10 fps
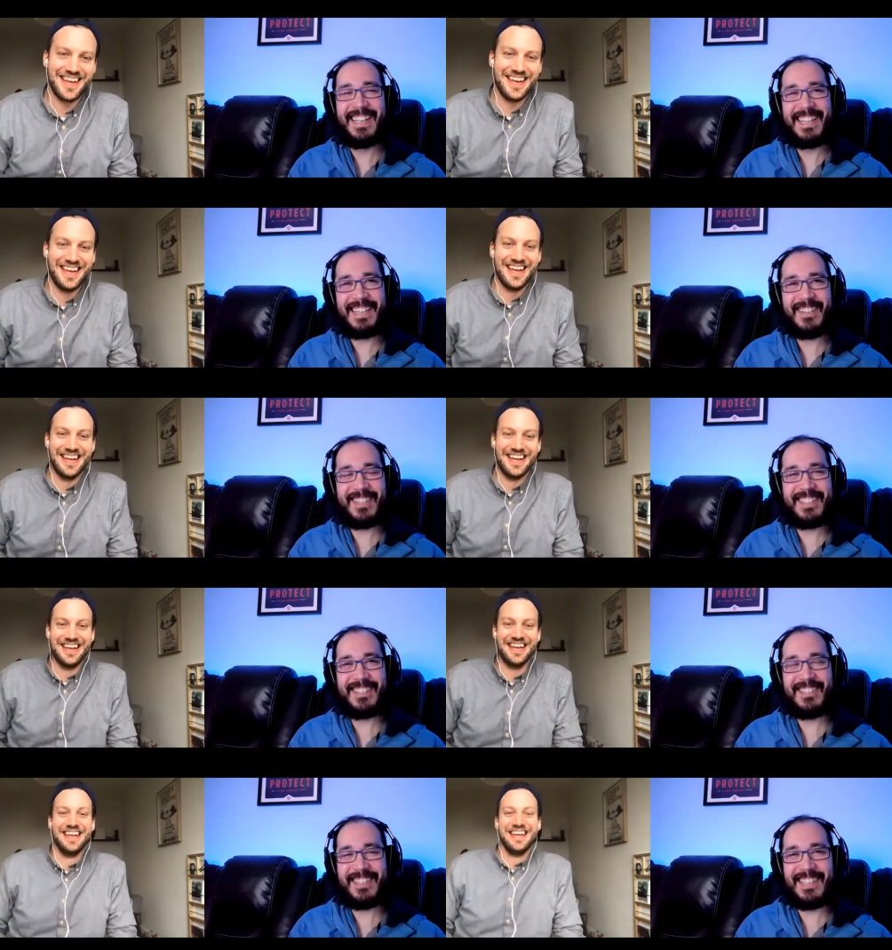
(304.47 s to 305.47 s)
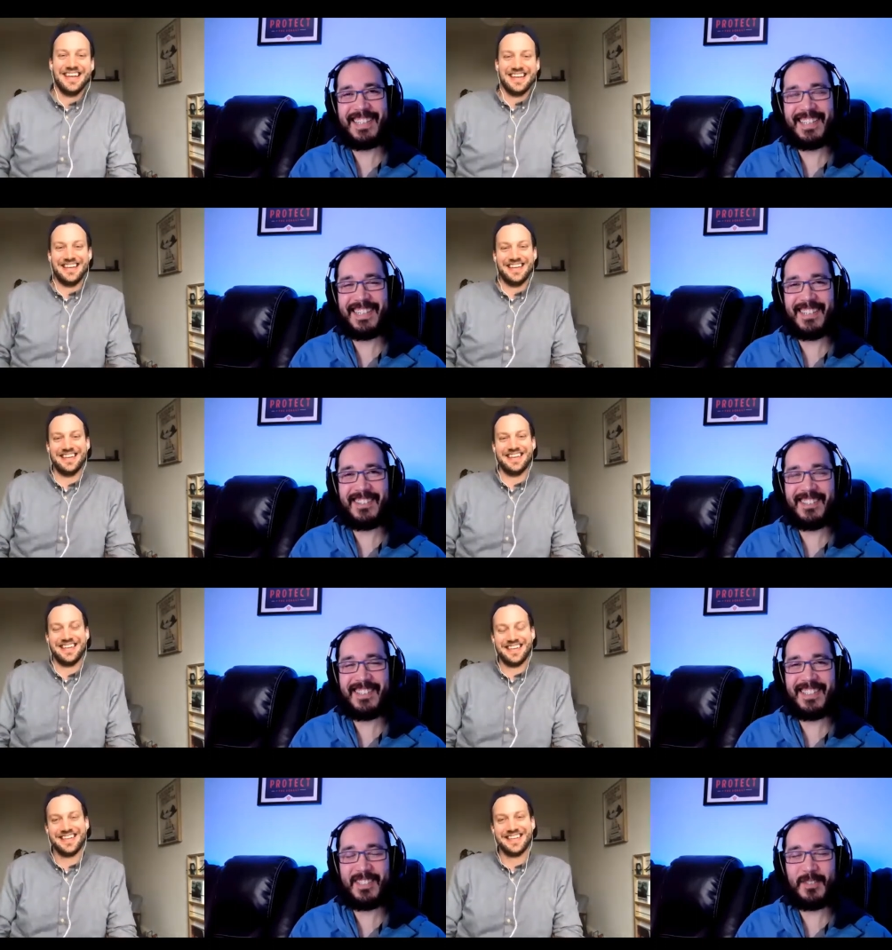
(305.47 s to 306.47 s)
Speaker 1: going to uh, go, going to
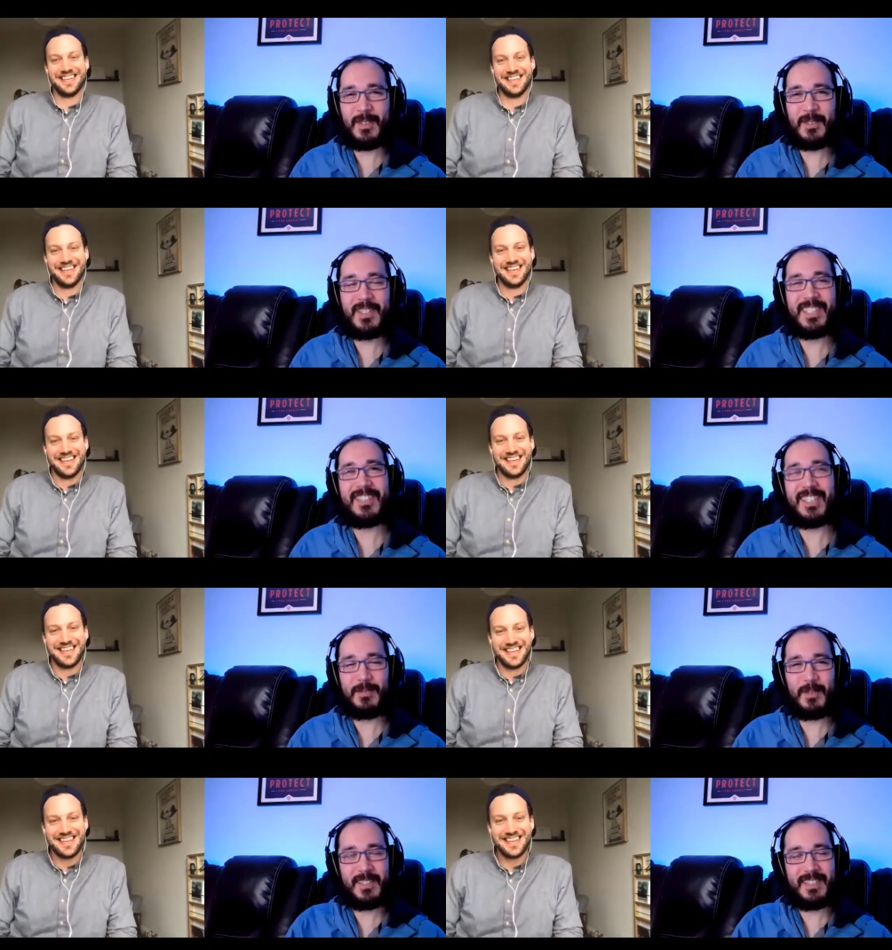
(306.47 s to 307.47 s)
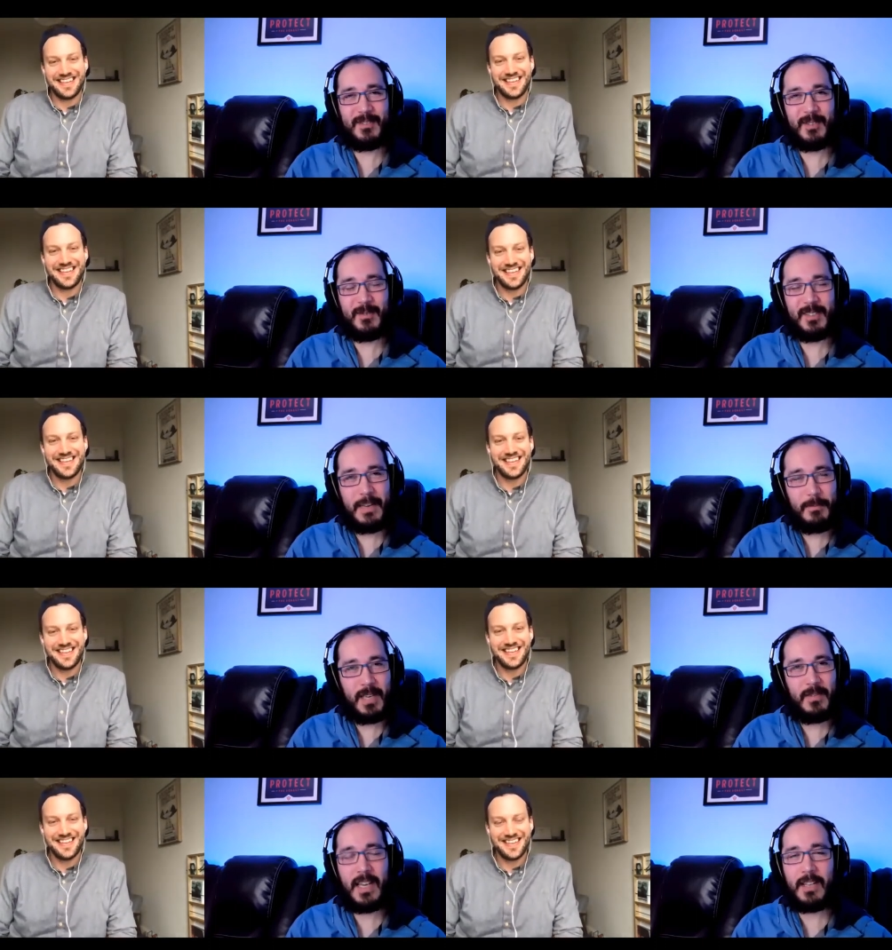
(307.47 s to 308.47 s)
get your film degree. So I guess what was what was that
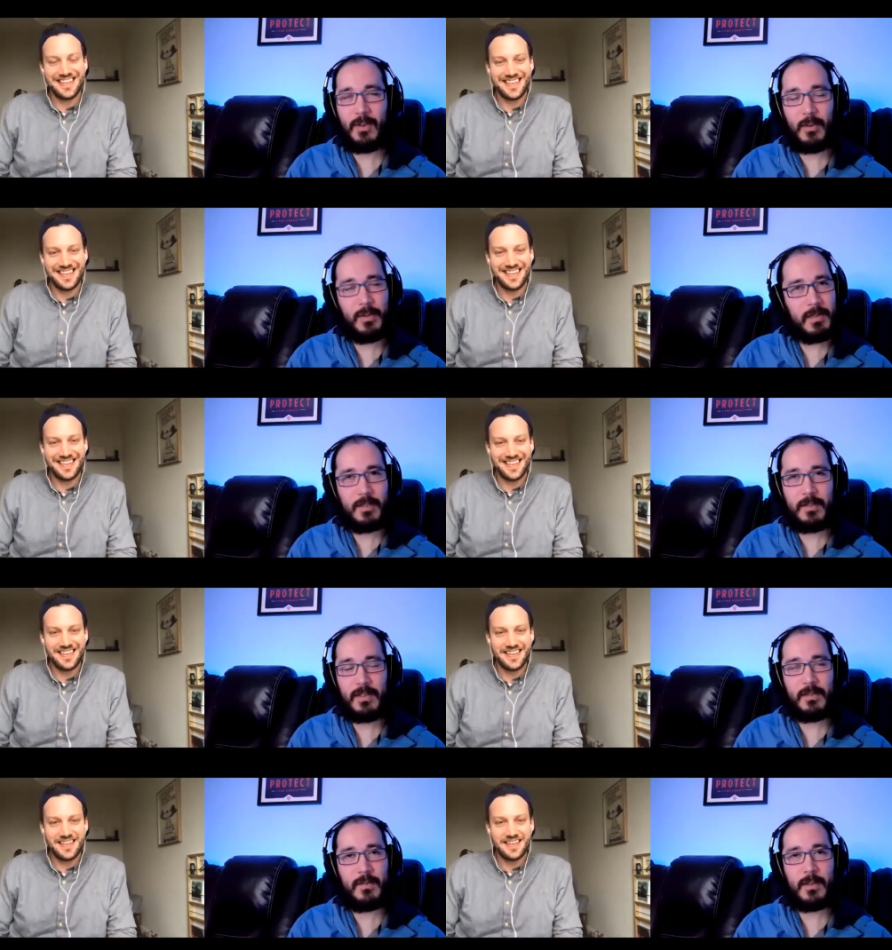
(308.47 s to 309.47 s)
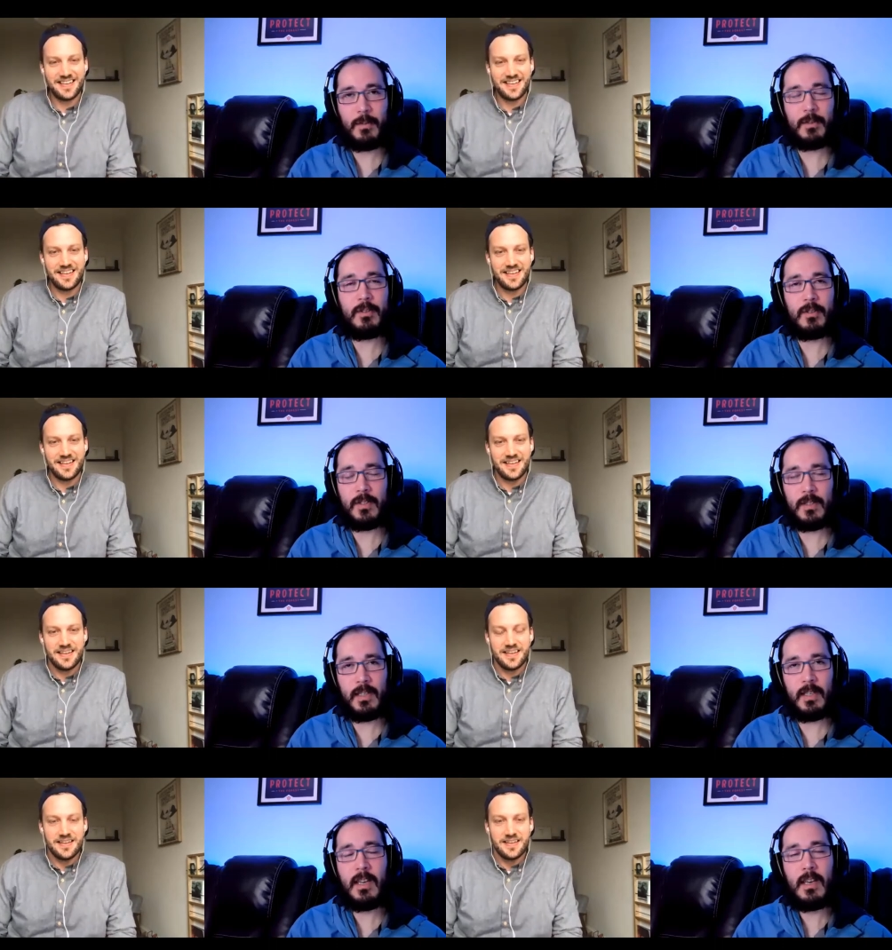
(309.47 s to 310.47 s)
pivot? Had you always been interested in film, or did you just
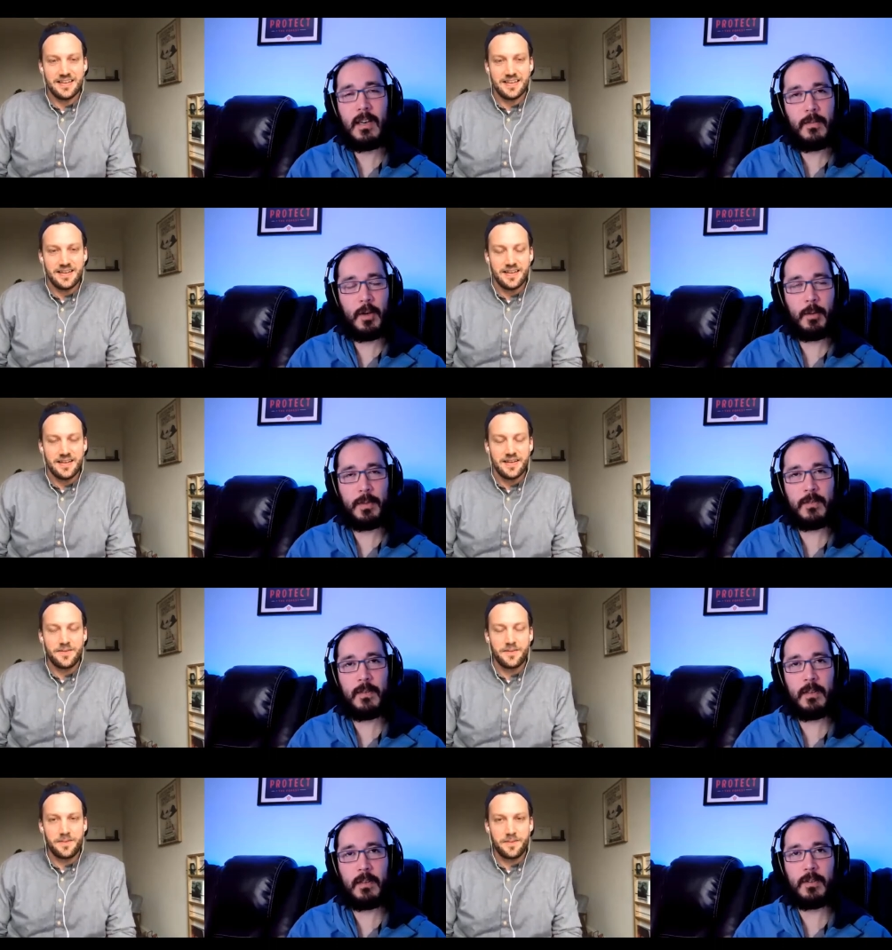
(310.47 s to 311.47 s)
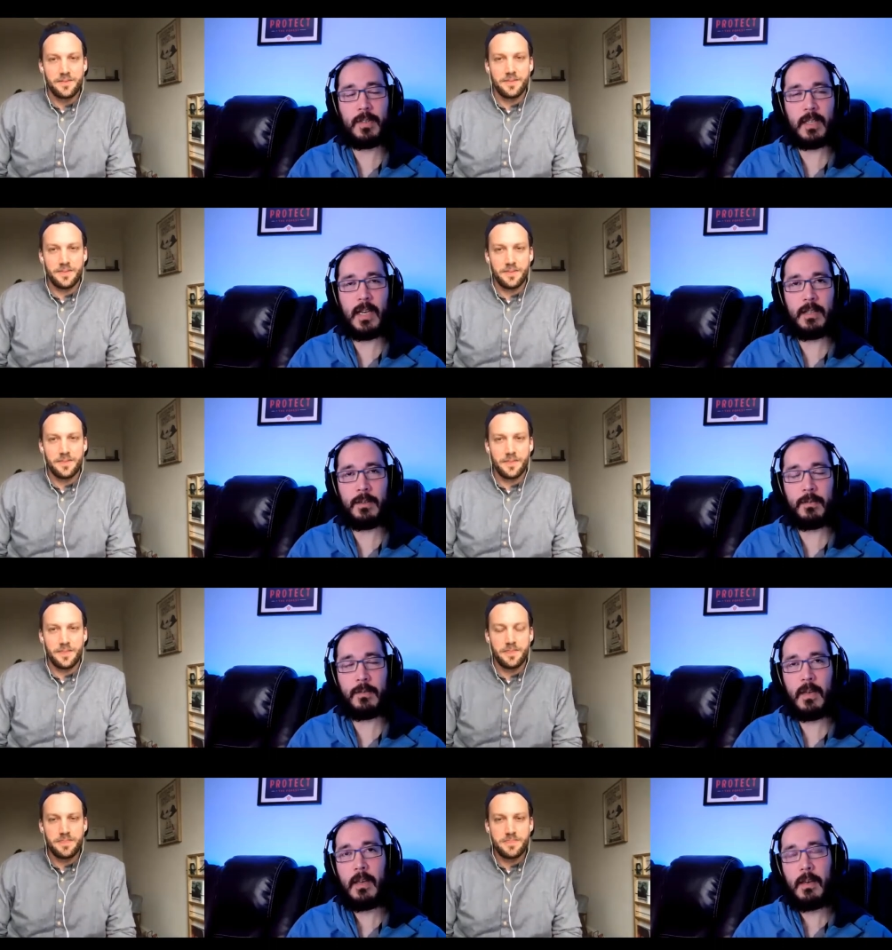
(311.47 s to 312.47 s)
see film as a vehicle to kind of
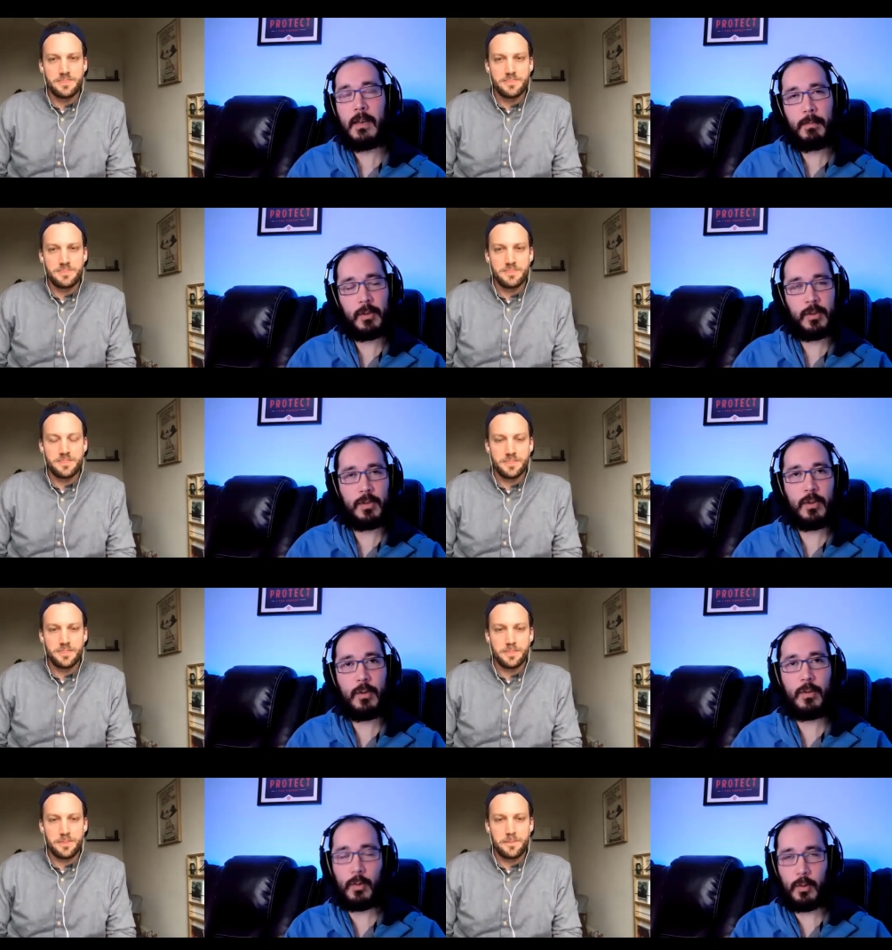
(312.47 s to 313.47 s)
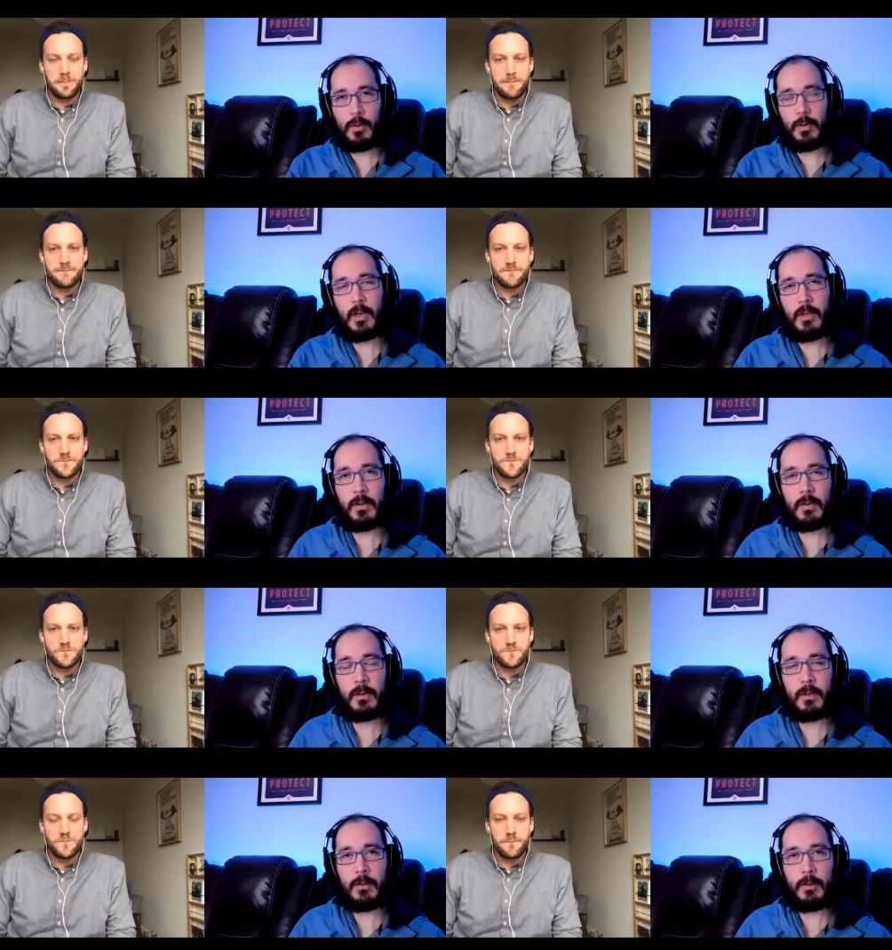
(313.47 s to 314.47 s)
pursue your your
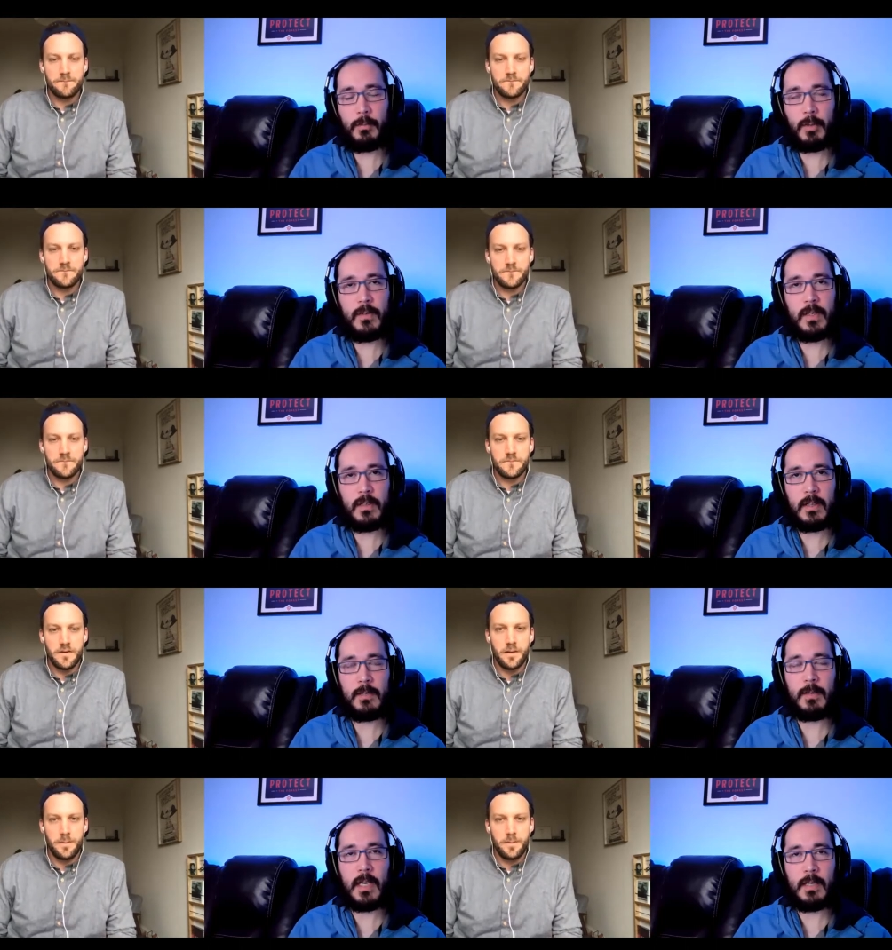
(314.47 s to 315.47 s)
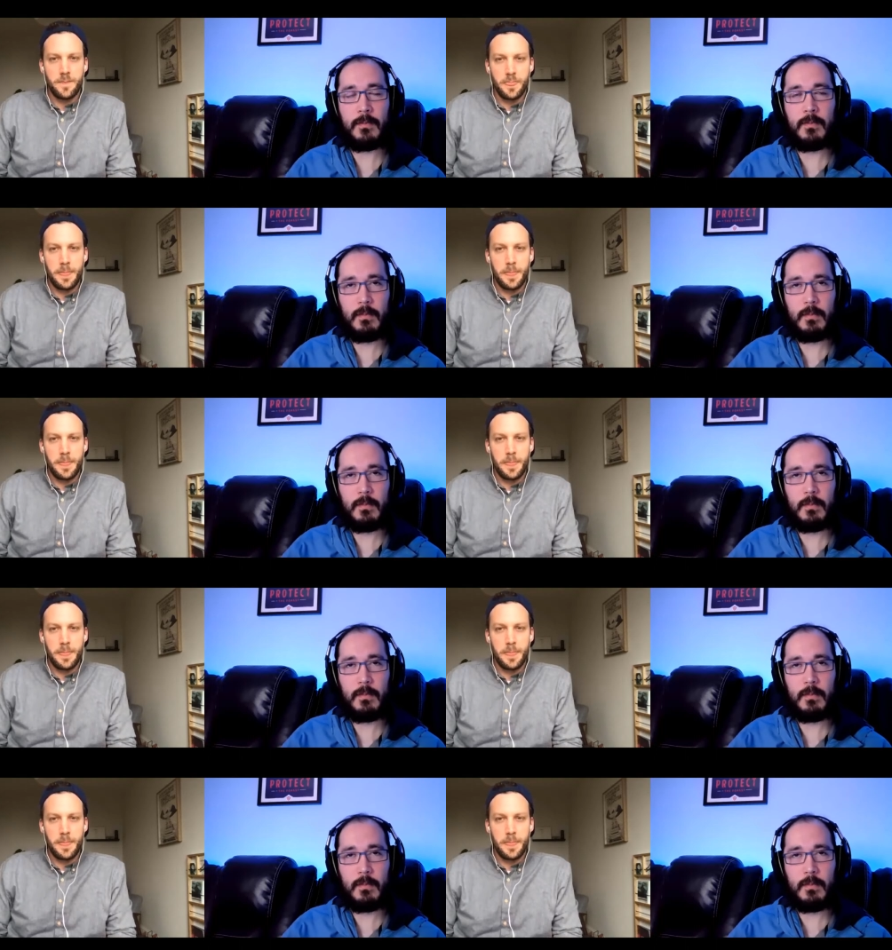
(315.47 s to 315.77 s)
your, your previous studies, but kind of